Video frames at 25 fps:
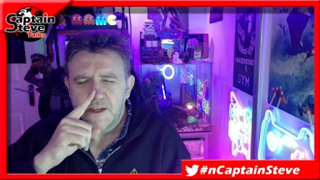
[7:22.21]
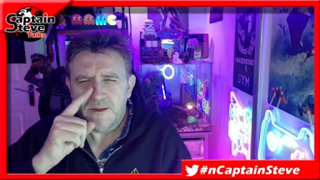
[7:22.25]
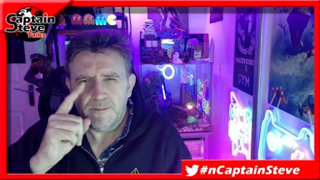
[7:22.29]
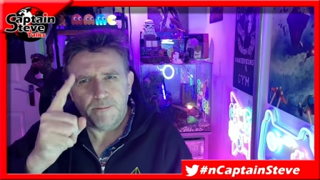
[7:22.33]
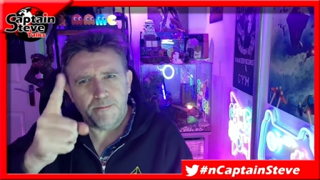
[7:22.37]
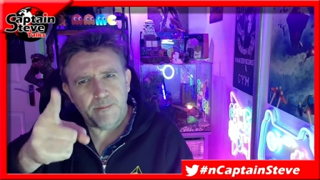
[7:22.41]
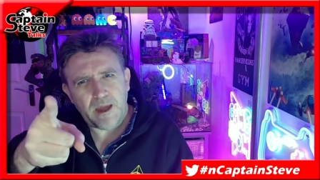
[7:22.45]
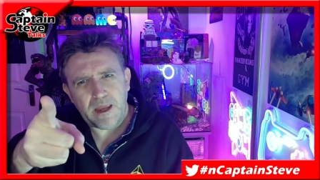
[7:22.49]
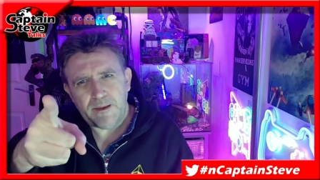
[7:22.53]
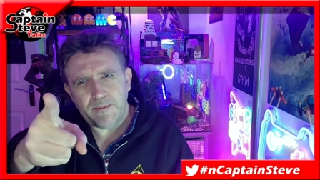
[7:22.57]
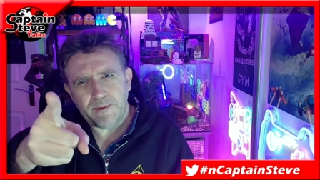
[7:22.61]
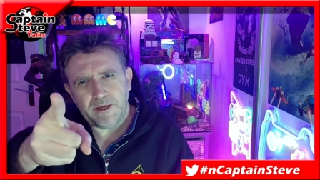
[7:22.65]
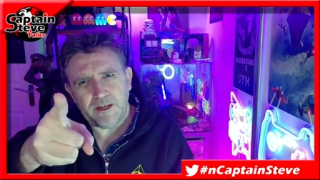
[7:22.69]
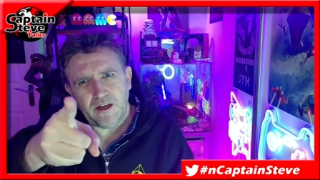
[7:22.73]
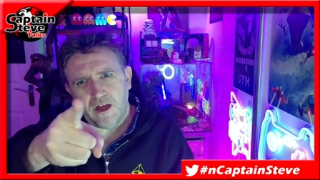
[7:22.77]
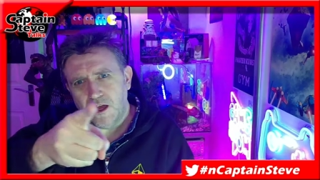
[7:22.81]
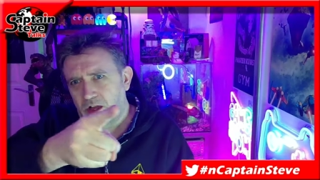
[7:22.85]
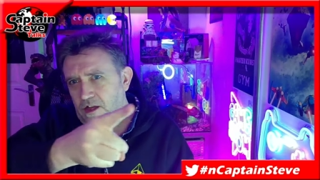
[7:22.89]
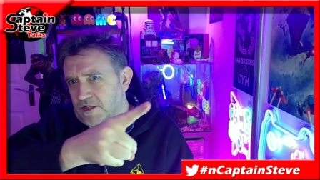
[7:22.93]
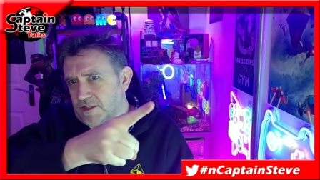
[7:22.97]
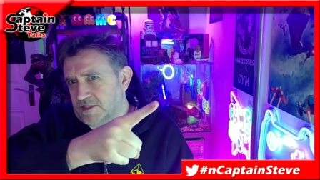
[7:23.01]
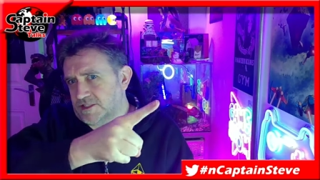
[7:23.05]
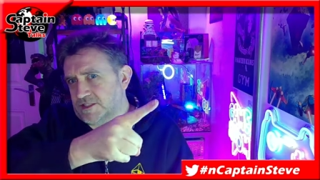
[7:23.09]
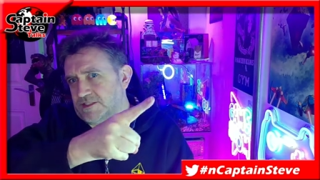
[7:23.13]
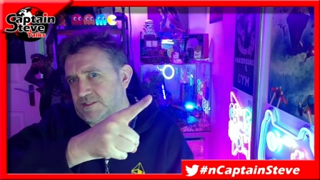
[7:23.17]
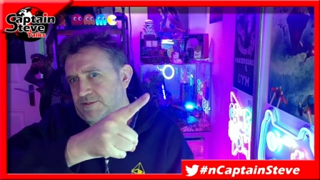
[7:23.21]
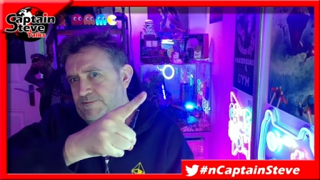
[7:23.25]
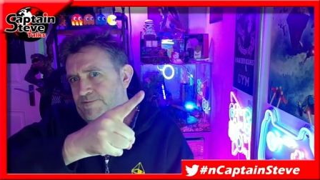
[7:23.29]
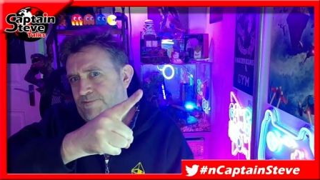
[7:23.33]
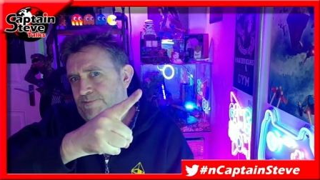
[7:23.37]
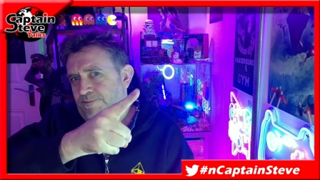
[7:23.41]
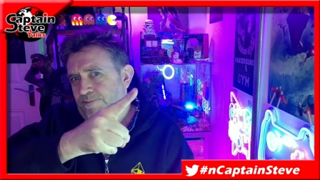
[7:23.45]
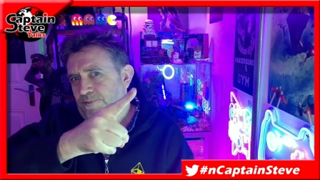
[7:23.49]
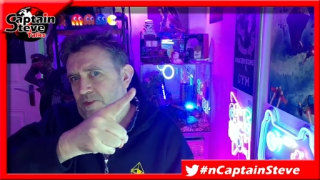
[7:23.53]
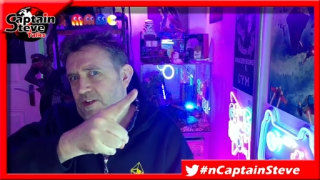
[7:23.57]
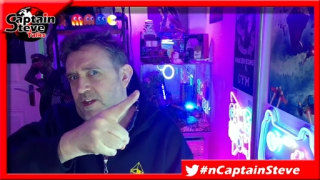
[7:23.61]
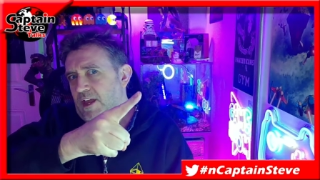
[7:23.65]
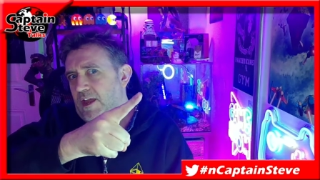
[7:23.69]
Maybe not,
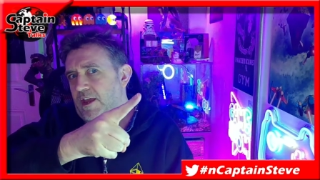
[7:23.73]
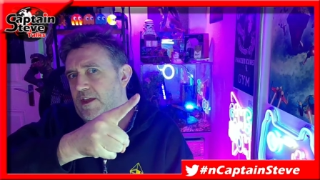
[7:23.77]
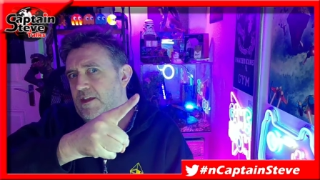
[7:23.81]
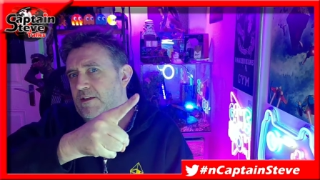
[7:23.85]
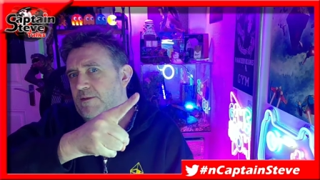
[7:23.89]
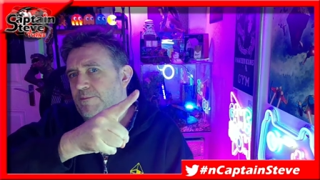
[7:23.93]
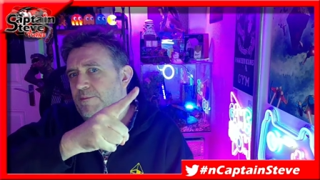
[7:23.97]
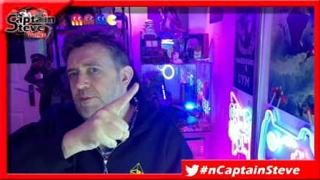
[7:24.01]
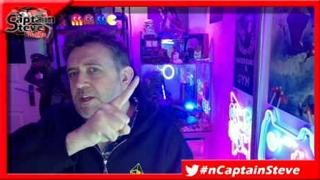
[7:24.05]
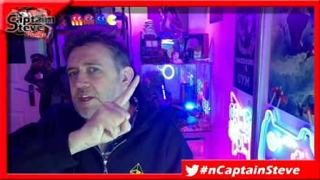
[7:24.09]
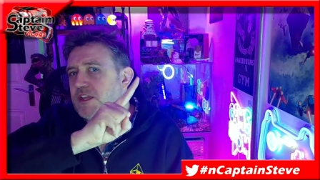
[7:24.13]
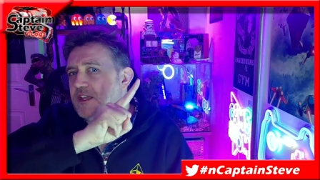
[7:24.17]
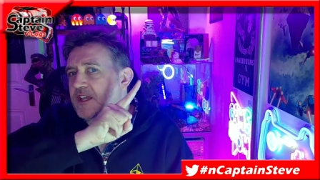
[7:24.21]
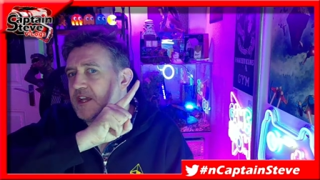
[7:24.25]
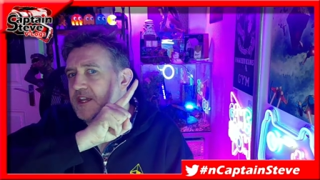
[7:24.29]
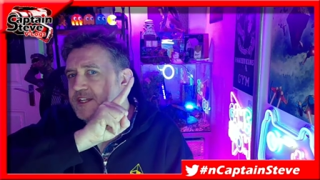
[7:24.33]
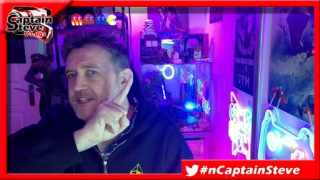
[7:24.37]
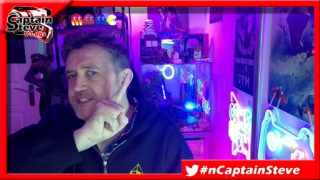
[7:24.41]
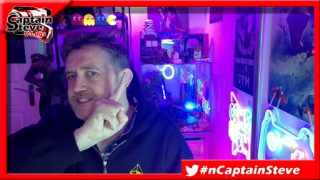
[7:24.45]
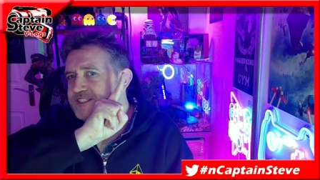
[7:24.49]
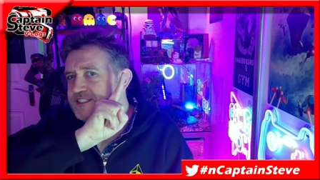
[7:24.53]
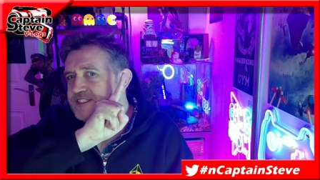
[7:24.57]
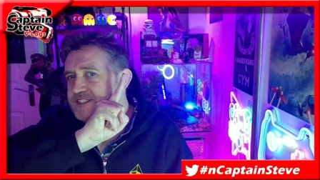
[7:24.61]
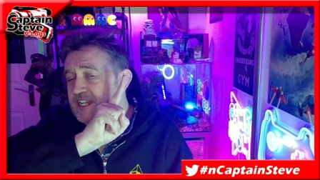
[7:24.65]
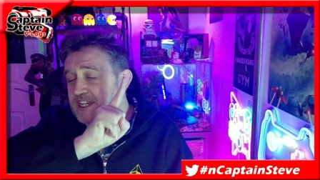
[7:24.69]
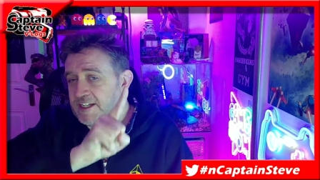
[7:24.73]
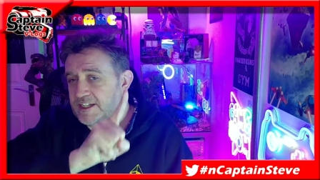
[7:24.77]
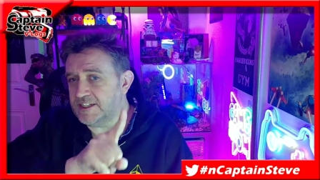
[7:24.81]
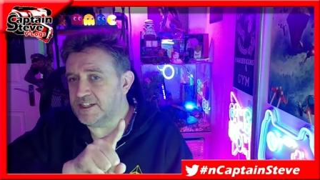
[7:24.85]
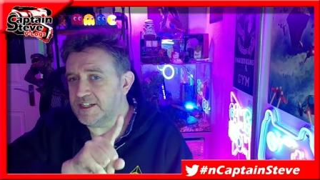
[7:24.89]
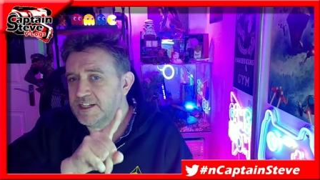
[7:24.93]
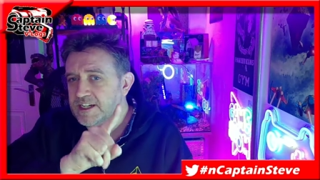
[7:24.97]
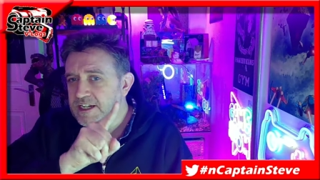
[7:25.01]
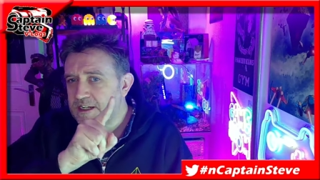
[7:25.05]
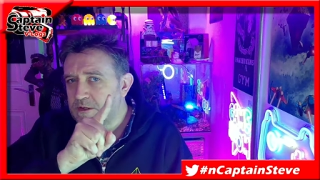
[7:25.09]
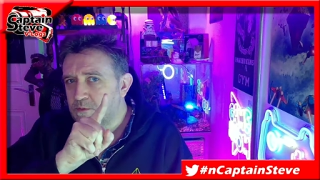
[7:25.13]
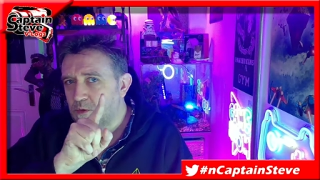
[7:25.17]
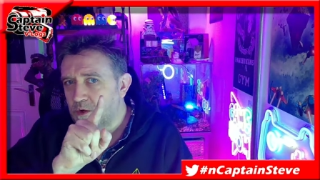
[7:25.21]
okay, because
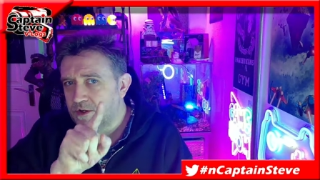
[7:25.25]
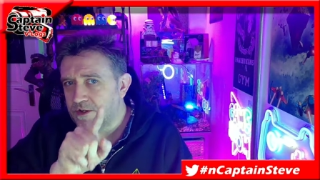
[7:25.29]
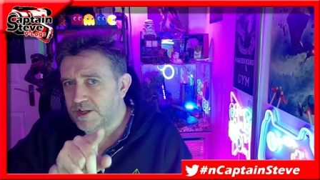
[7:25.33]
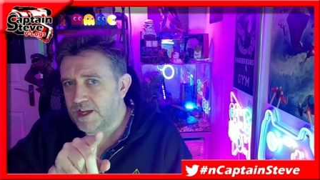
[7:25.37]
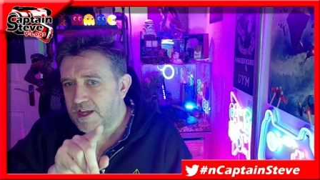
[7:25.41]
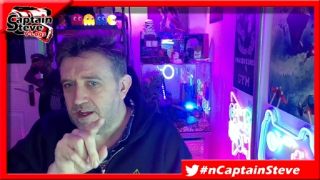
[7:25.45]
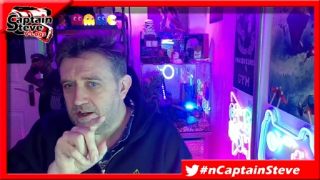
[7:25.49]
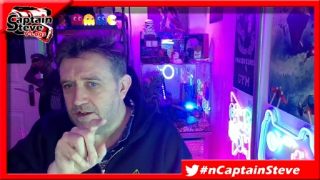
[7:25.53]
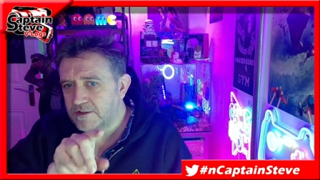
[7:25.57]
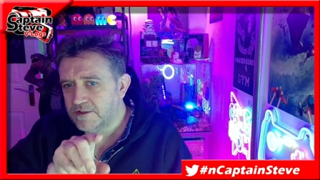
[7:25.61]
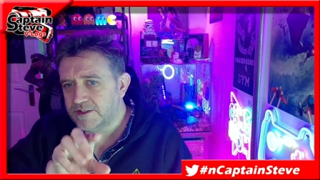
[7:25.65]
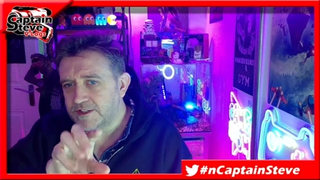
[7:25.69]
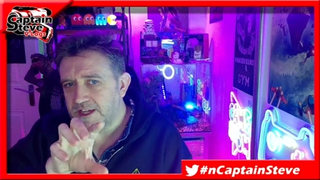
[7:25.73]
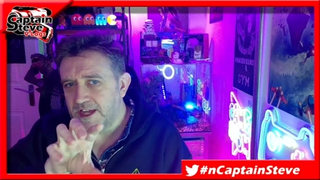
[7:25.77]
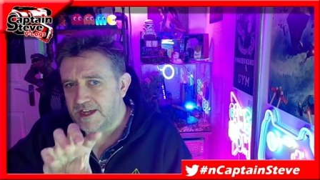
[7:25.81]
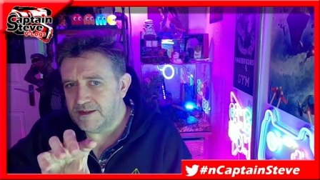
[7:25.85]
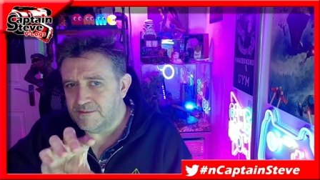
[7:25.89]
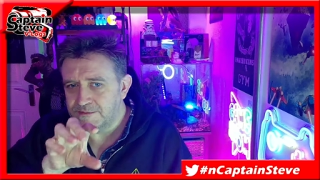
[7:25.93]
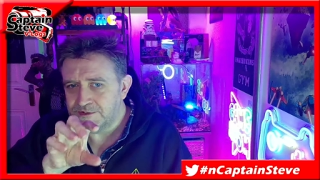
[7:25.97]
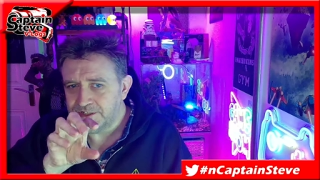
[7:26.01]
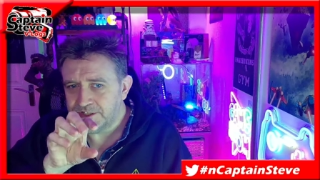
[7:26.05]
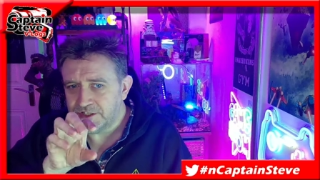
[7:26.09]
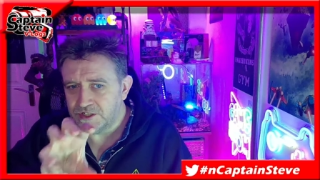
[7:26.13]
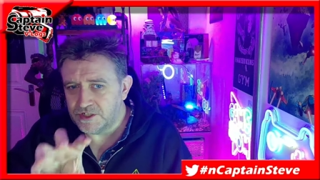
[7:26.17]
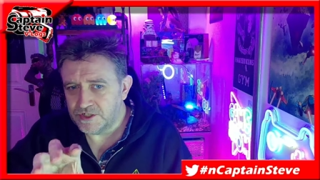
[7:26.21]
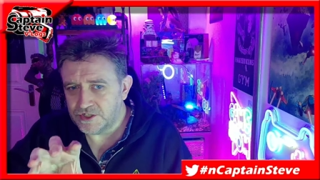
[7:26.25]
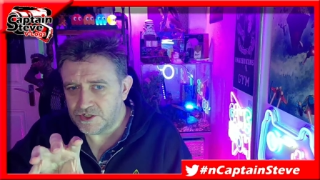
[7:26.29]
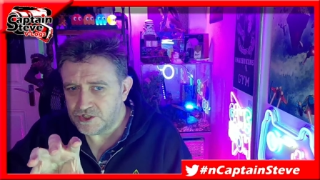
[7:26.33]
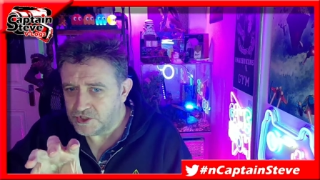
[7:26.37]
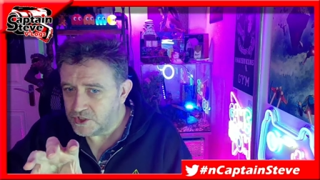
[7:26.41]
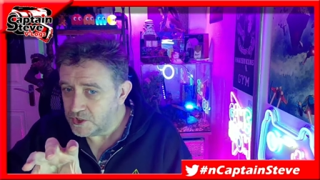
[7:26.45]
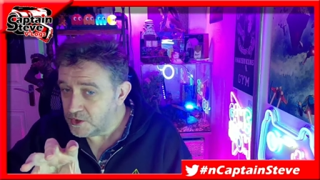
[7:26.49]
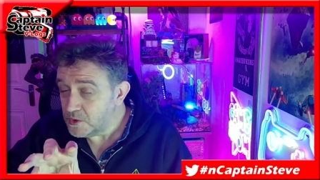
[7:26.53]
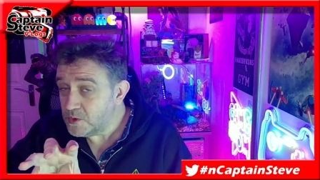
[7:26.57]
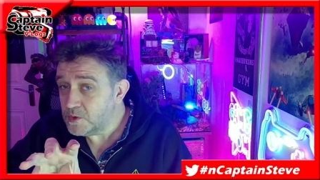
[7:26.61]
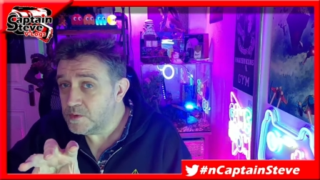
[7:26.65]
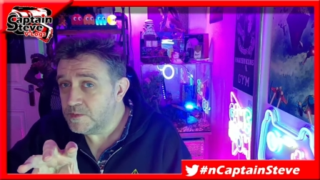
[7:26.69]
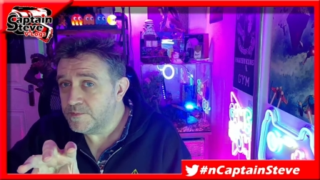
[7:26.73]
technically what Hello Games could
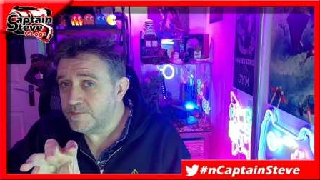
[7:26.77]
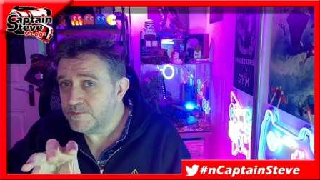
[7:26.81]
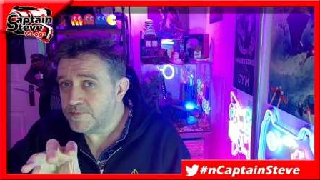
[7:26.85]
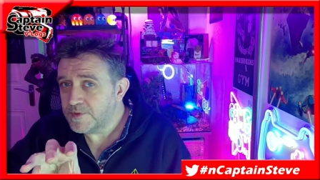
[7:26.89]
do